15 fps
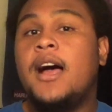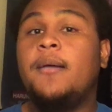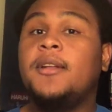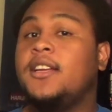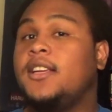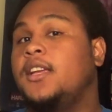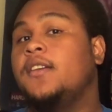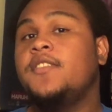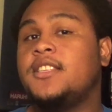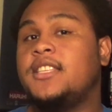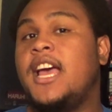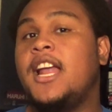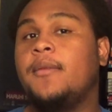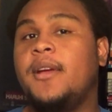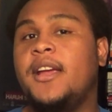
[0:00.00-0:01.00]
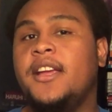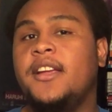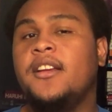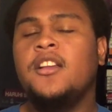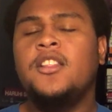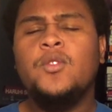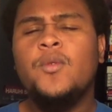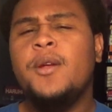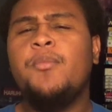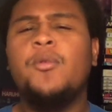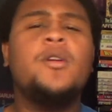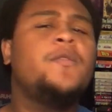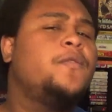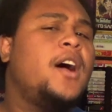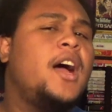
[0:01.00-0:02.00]
I'm going to give this anime a
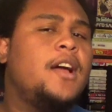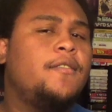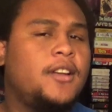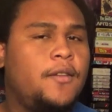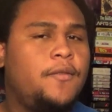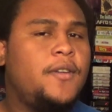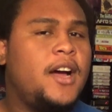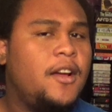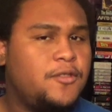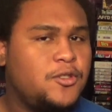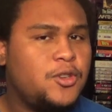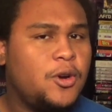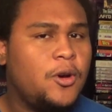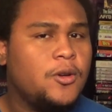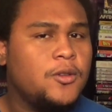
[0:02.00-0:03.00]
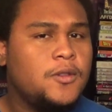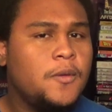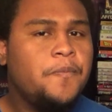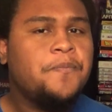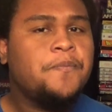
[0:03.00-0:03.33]
3.5 out of 5 stars.